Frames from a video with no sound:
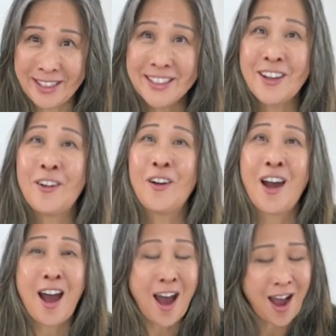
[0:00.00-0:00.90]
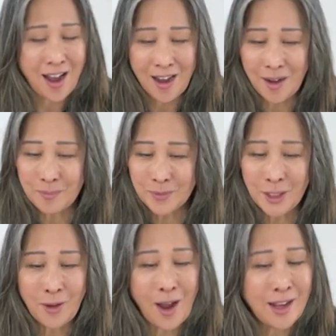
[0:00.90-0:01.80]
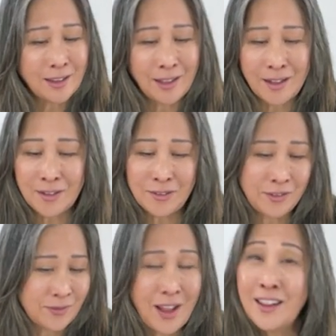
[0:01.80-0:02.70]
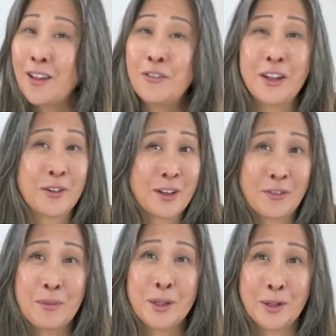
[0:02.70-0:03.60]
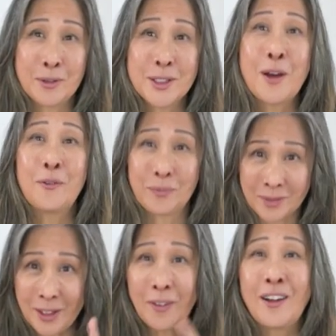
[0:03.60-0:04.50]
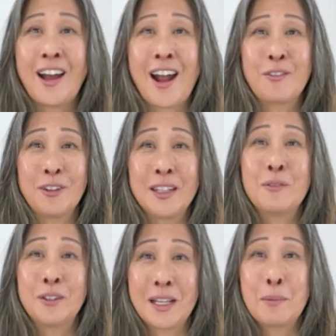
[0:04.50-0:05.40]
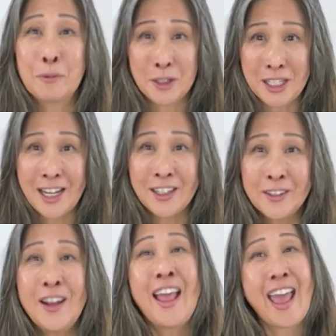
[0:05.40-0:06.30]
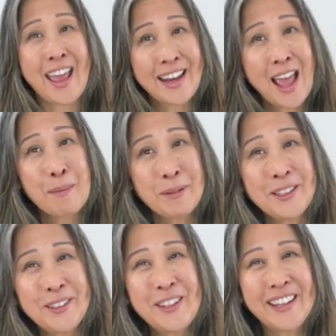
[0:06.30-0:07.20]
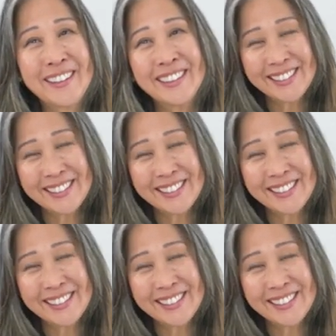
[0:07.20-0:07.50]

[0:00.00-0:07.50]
So you know, I love hearing from you. So you know, I really, really appreciate you, and happy new year.